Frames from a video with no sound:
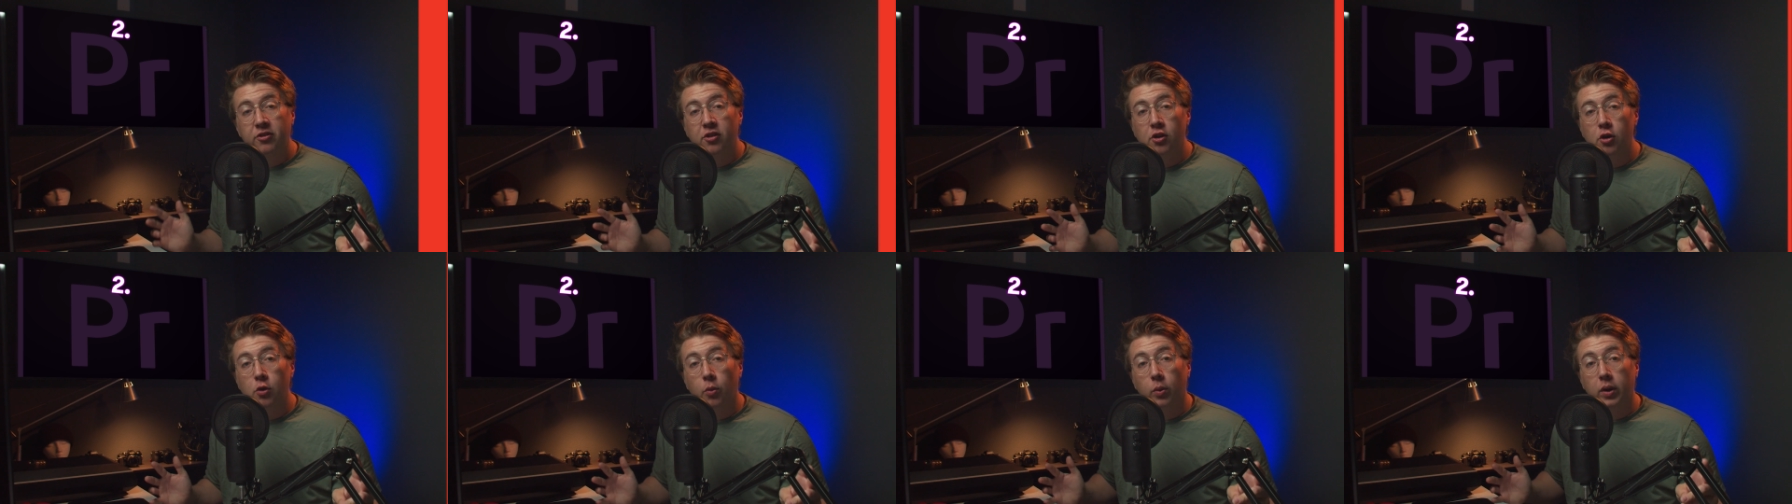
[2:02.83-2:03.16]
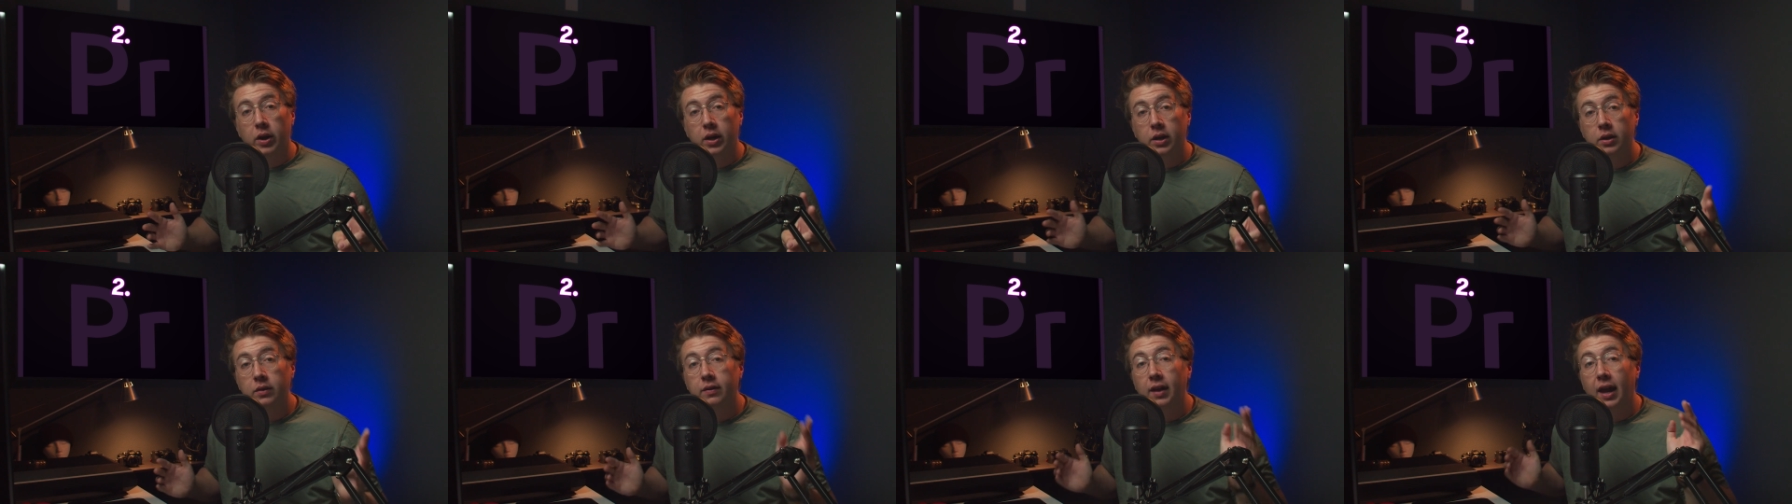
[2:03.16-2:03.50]
two, we're
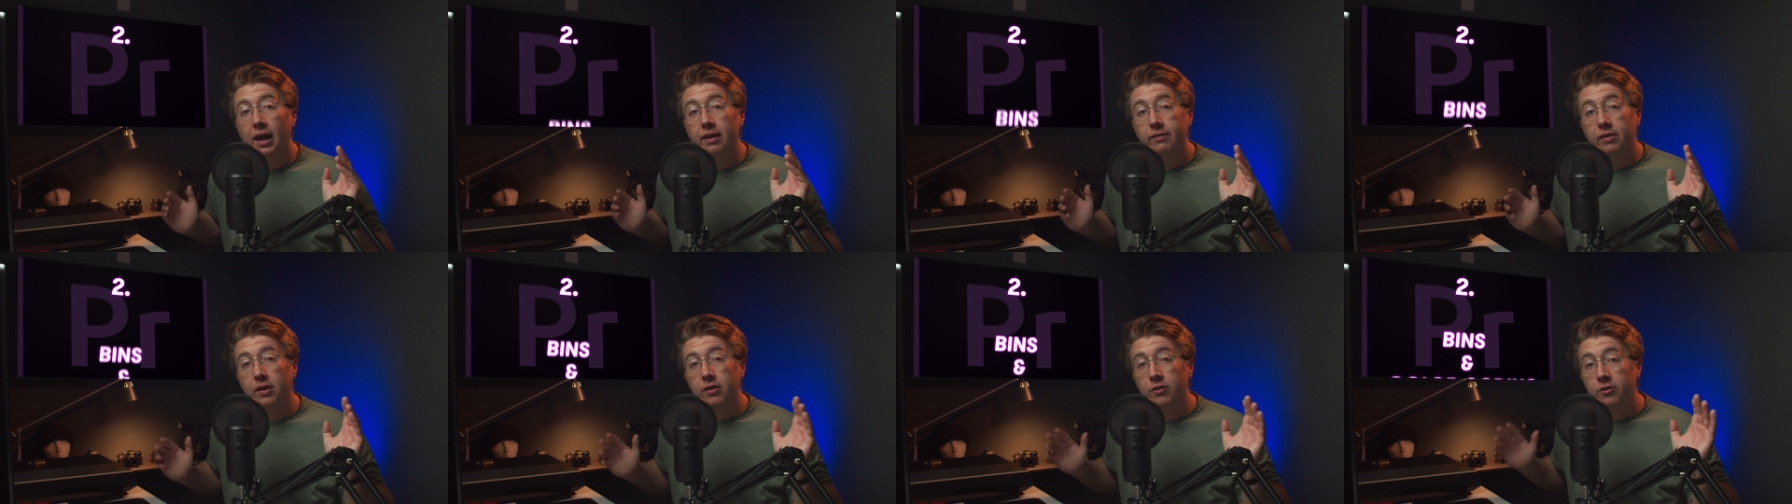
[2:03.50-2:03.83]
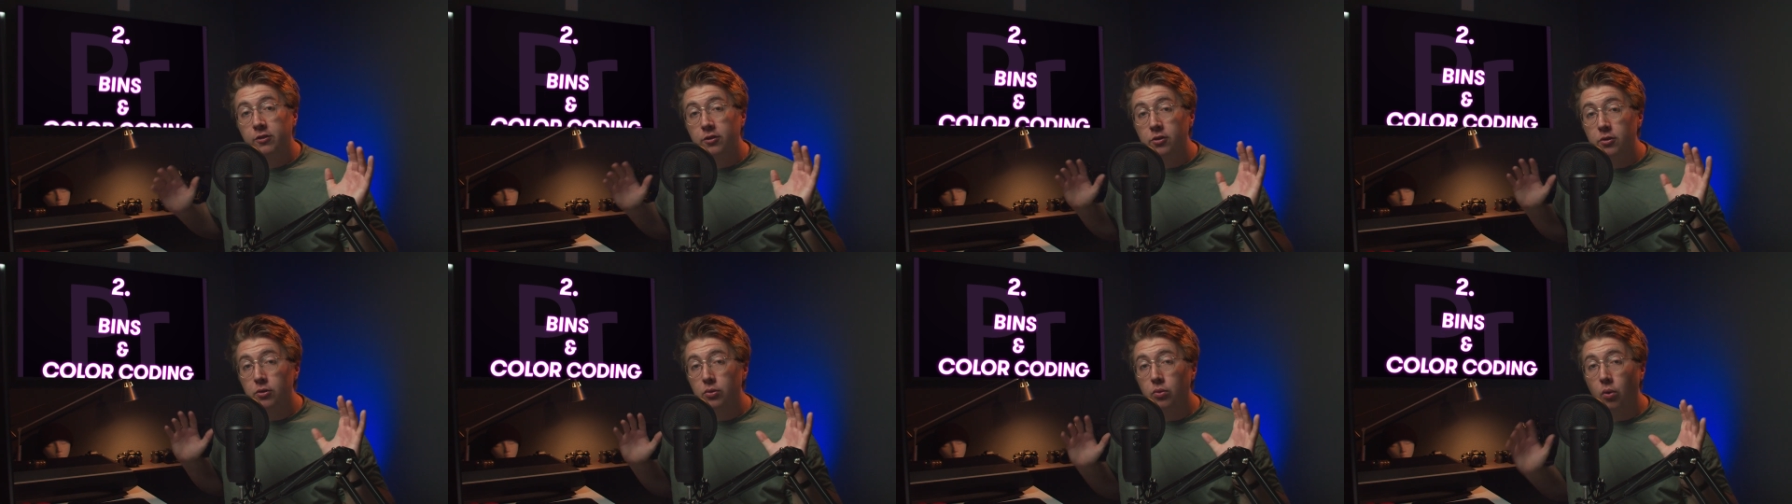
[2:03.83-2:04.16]
gonna dive
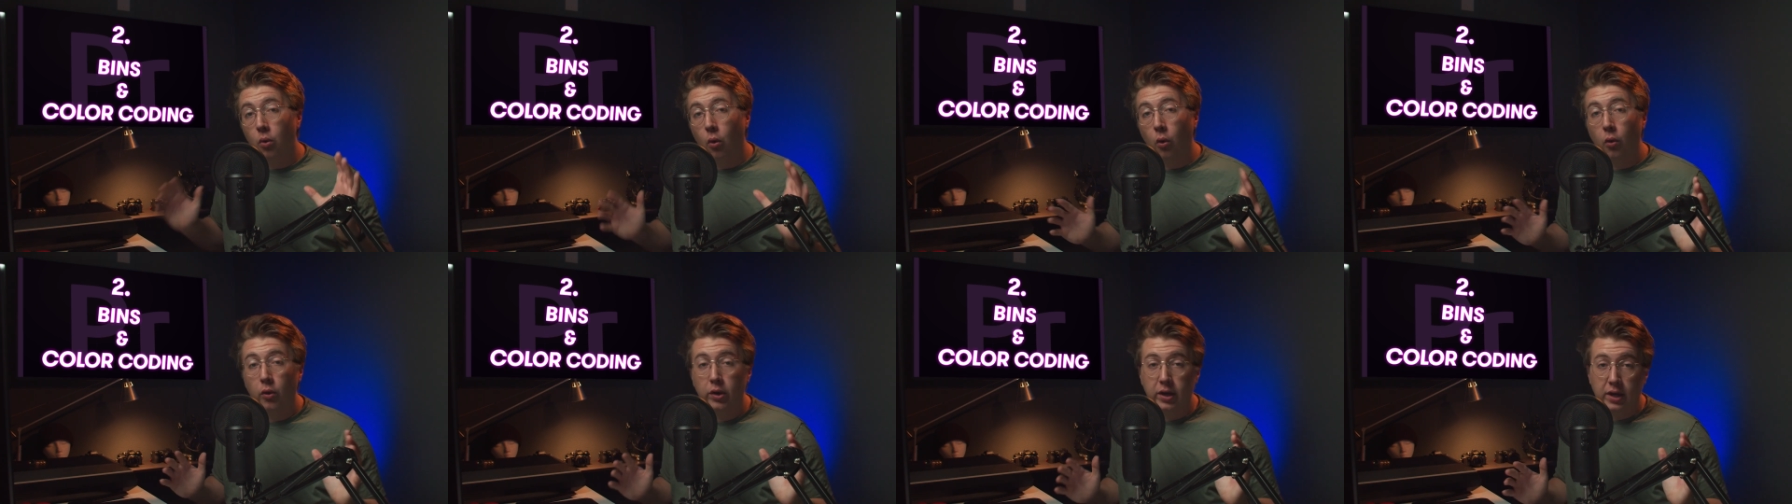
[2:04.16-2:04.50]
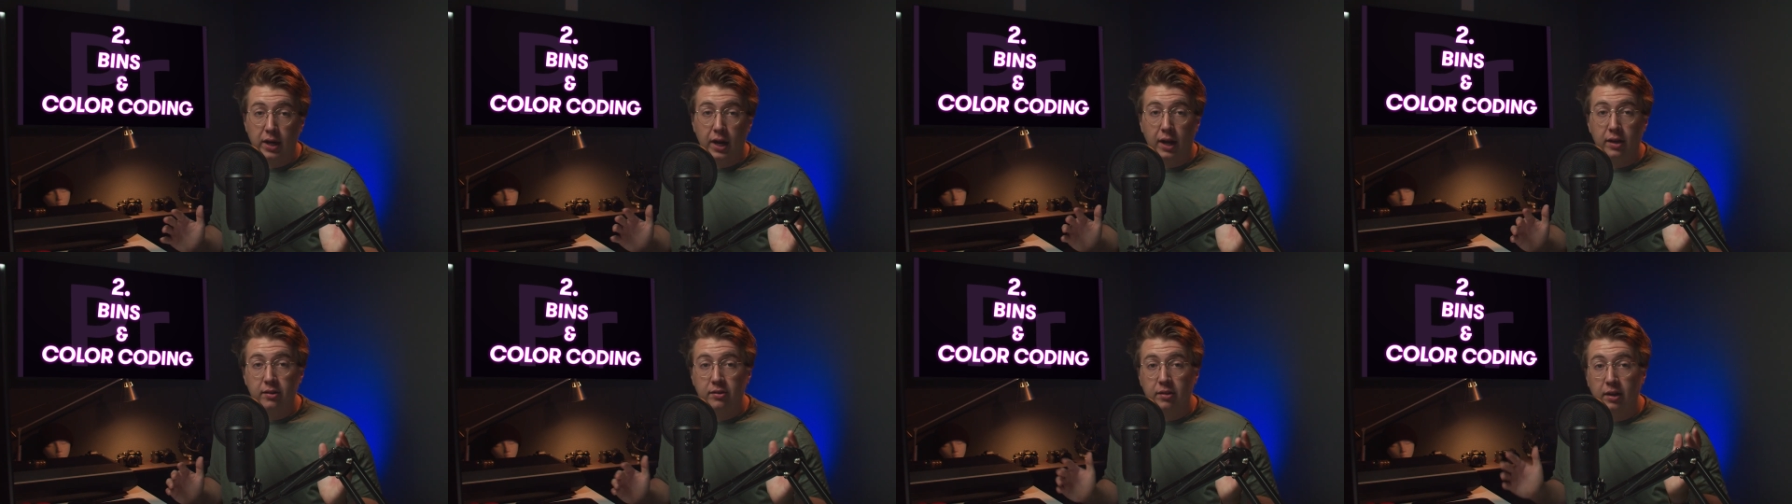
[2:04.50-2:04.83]
into
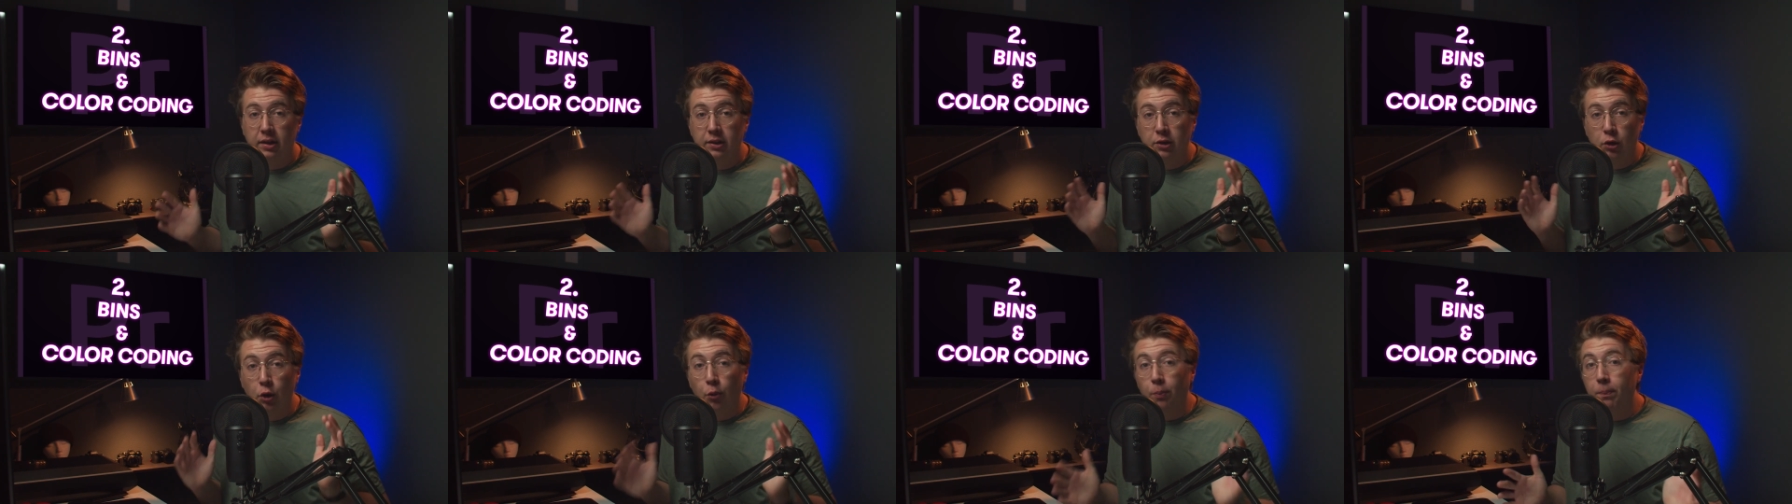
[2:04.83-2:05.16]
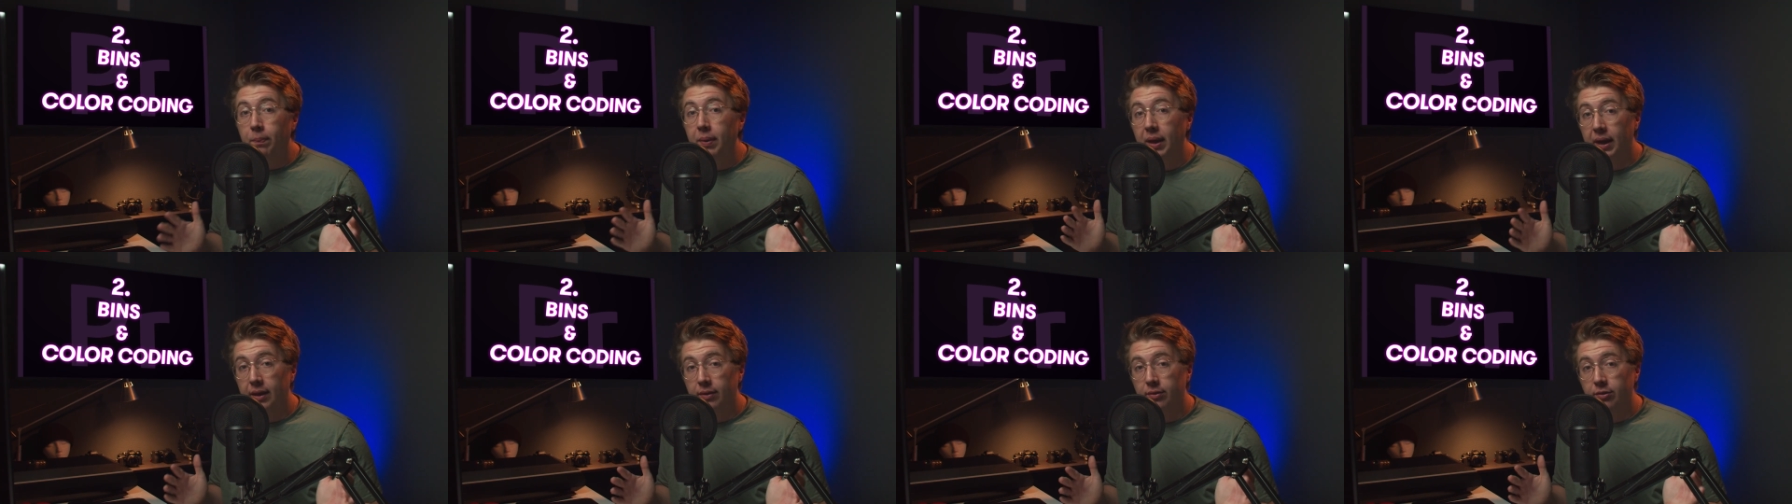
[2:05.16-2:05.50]
organizing your
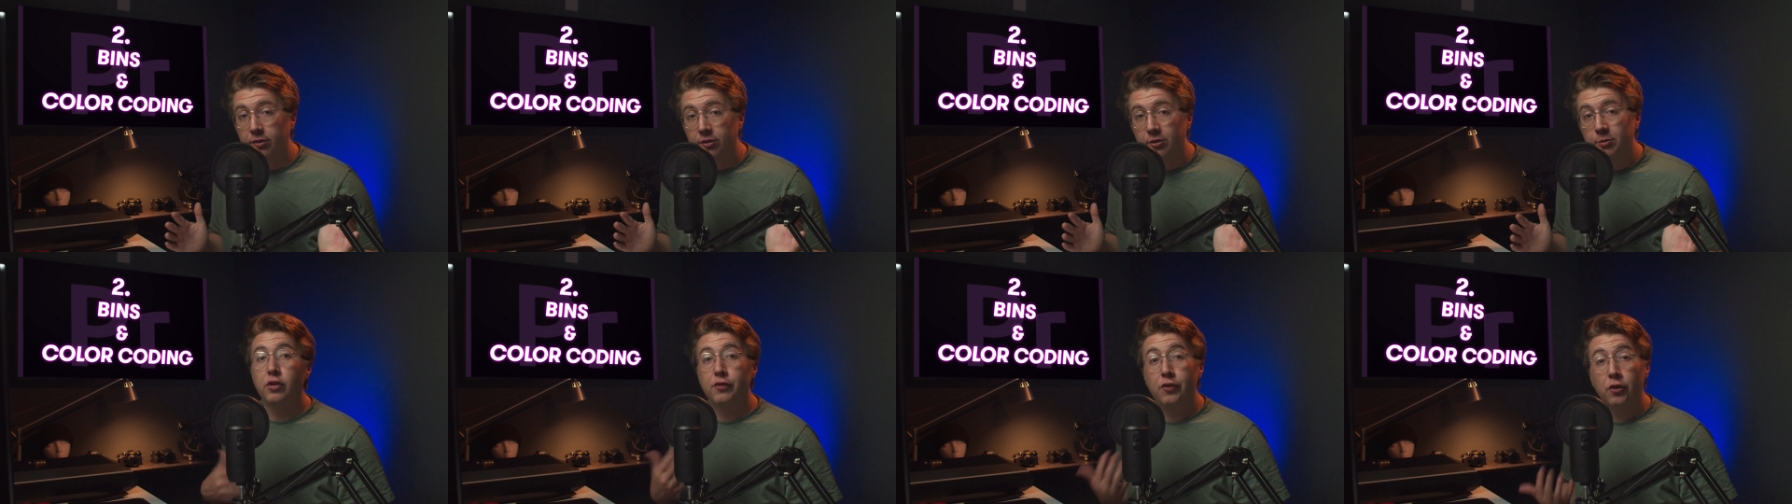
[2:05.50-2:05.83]
bins.